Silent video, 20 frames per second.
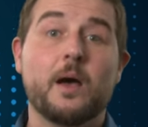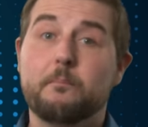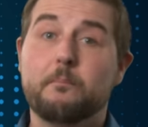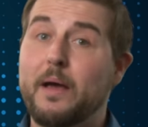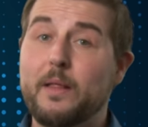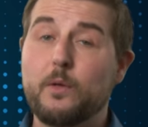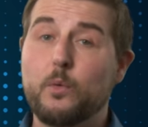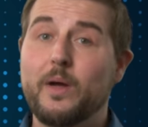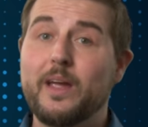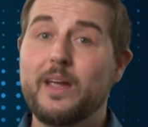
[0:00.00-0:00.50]

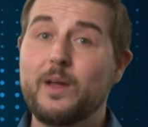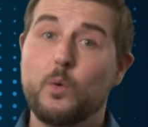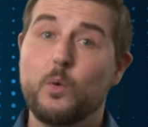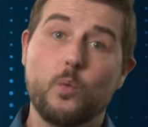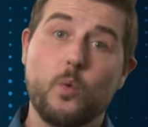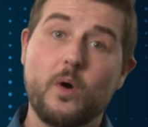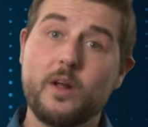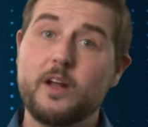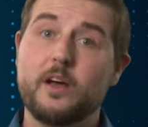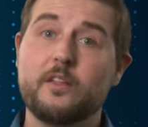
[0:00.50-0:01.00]
By the way,
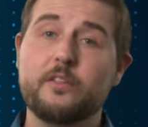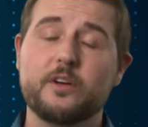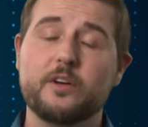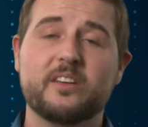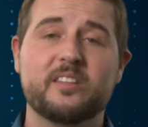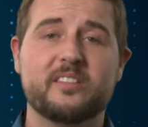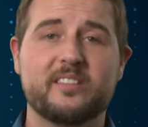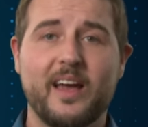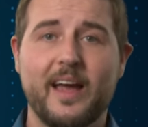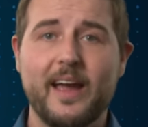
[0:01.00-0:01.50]
one other
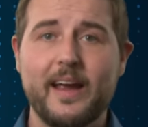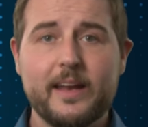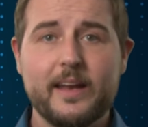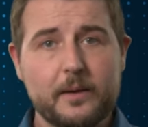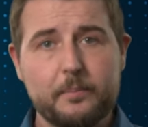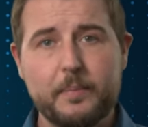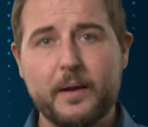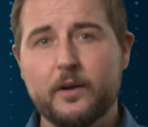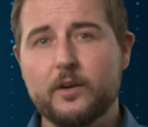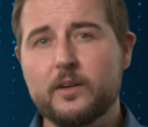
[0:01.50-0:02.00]
aside,
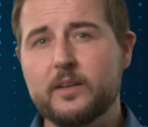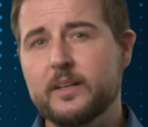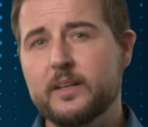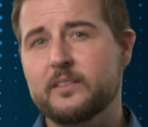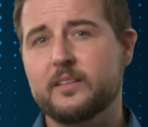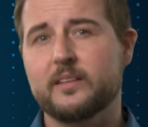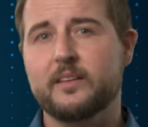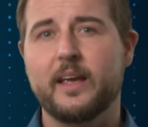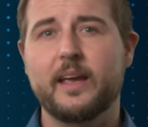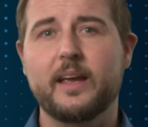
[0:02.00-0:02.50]
apparently
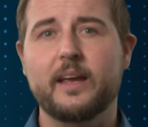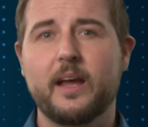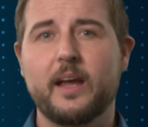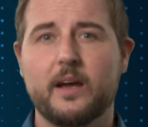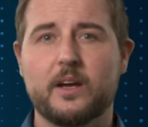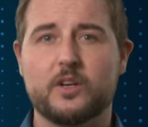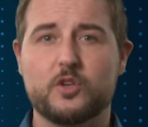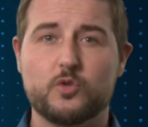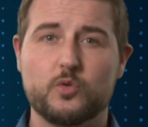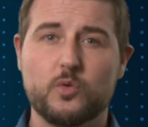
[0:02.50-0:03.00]
today
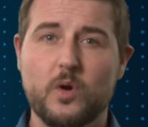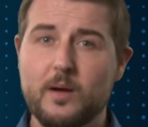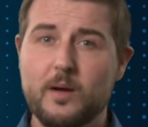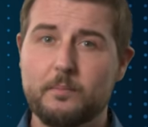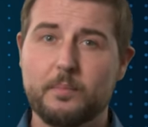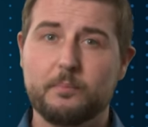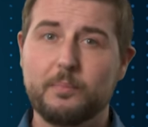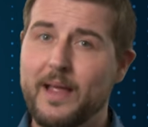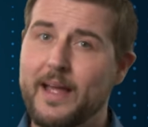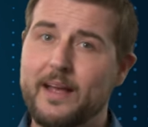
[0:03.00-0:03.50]
uh,
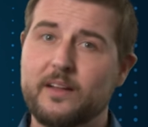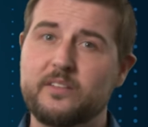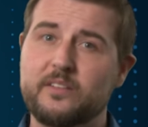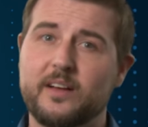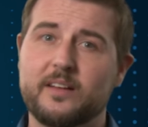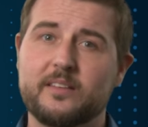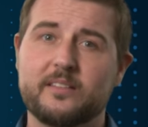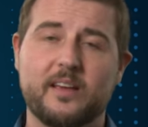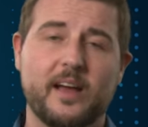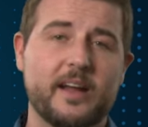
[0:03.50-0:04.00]
Trump plans
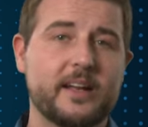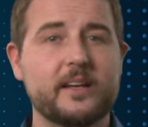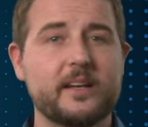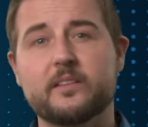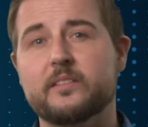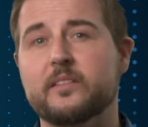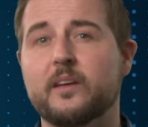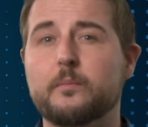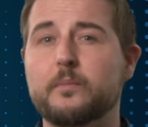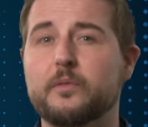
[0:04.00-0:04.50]
on signing
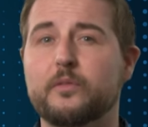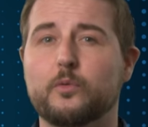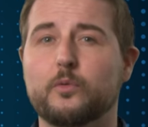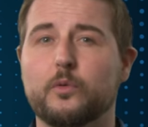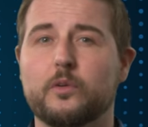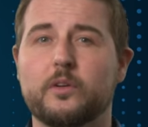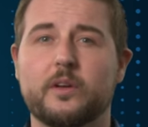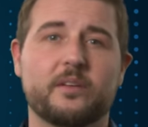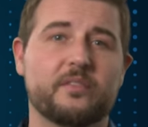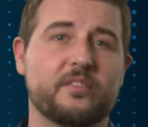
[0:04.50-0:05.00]
some
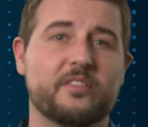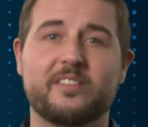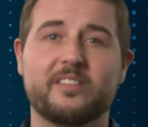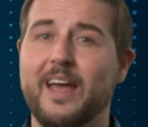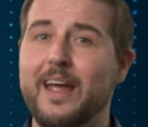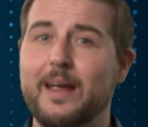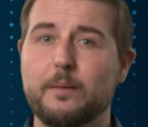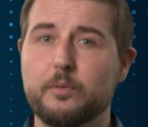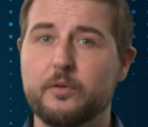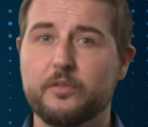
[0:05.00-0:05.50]
sort of
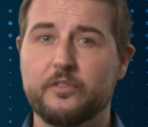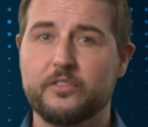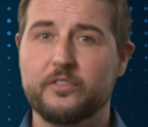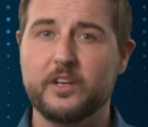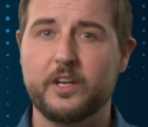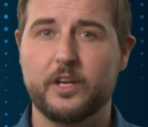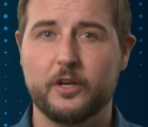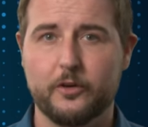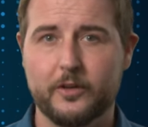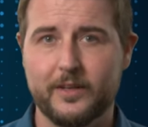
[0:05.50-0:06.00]

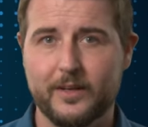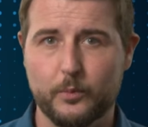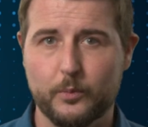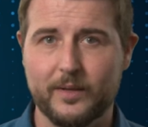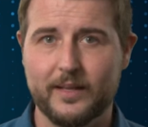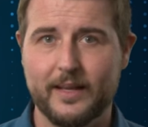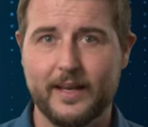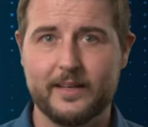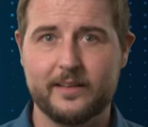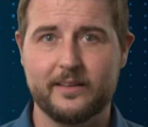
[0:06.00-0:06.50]
cybersecurity
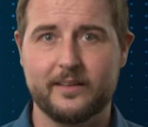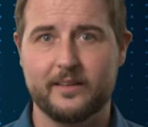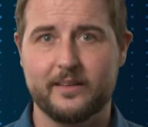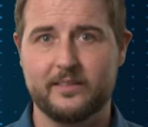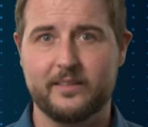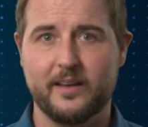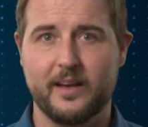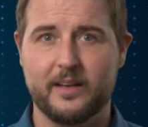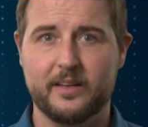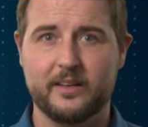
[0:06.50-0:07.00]
related
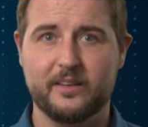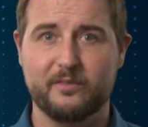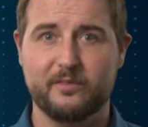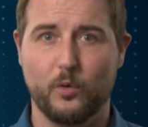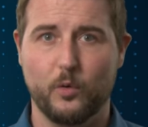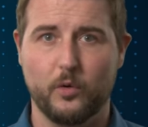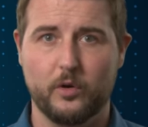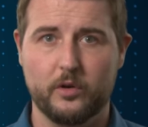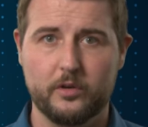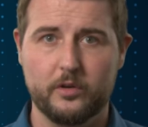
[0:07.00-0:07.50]
executive
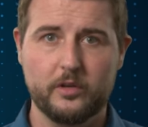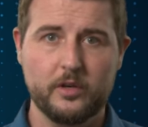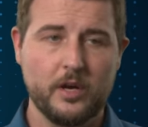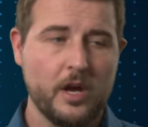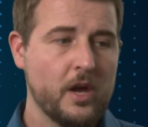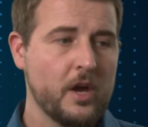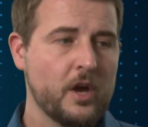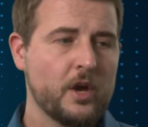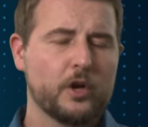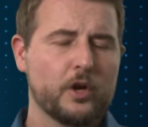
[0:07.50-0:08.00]
order.
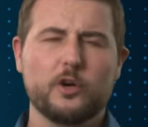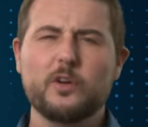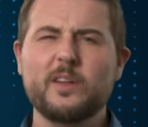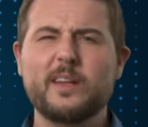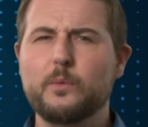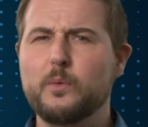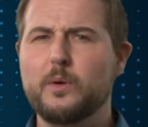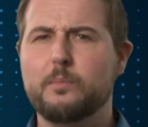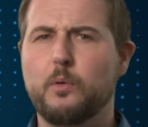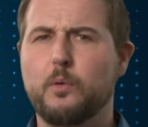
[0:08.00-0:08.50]

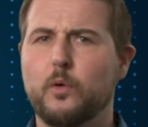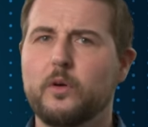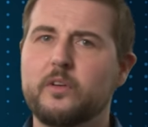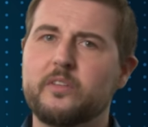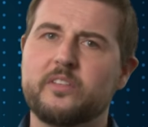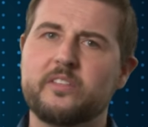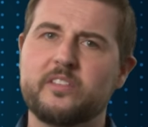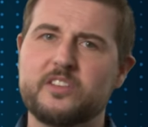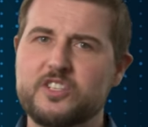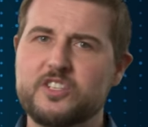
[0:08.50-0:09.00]
Early
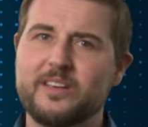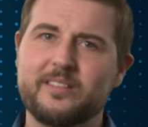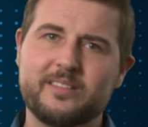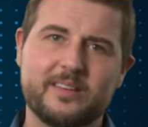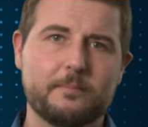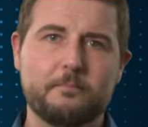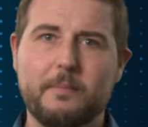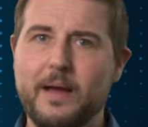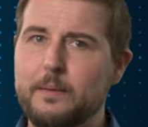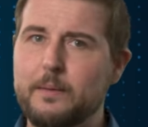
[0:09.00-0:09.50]
reports suggest
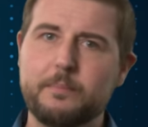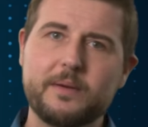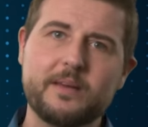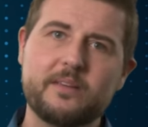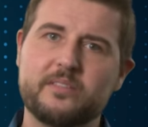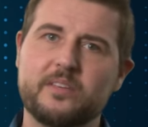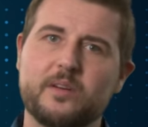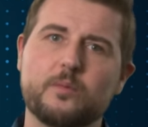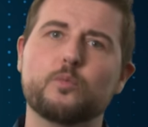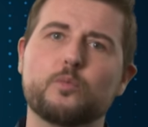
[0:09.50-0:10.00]
it might be
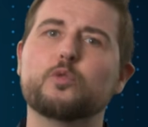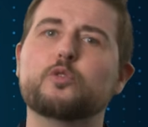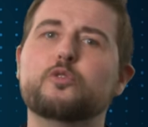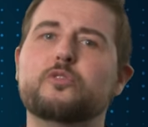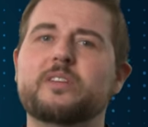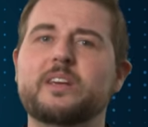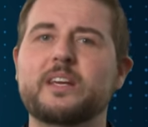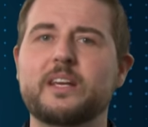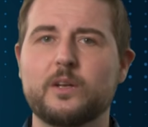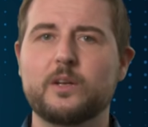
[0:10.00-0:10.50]
some
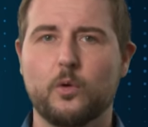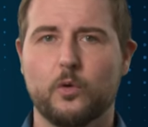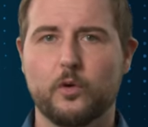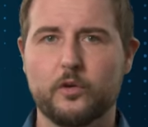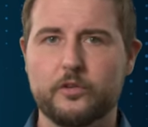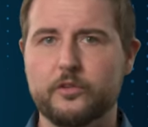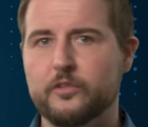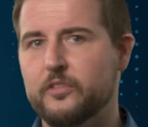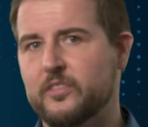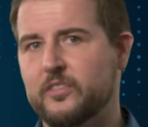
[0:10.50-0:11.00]
routine
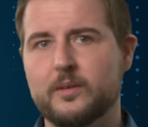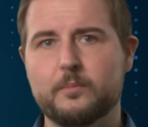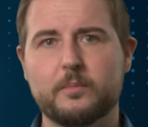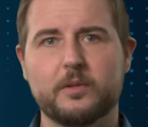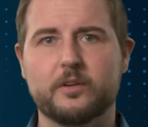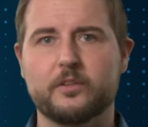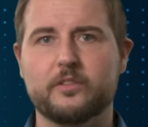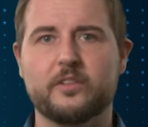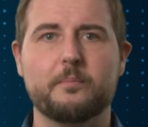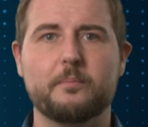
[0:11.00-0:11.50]
order
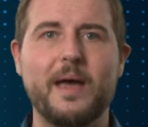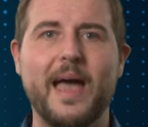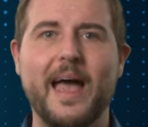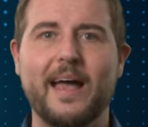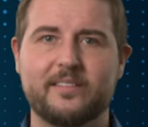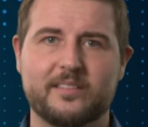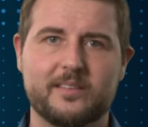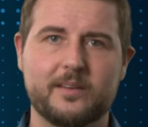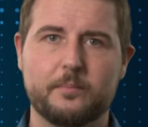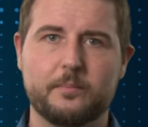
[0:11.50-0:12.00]
similar to
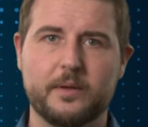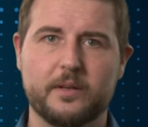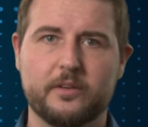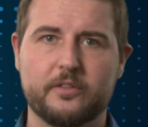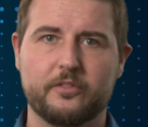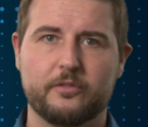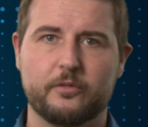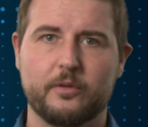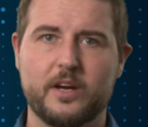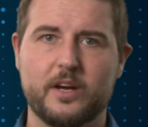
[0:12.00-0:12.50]
past
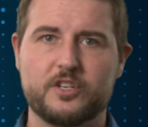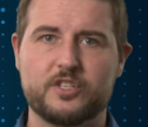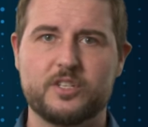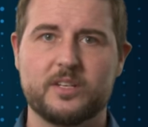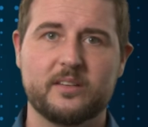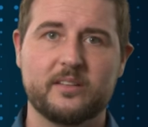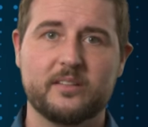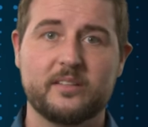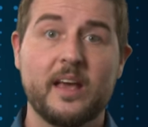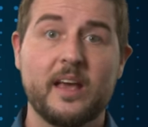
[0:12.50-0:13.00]

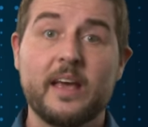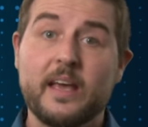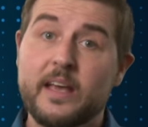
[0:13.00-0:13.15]
administrations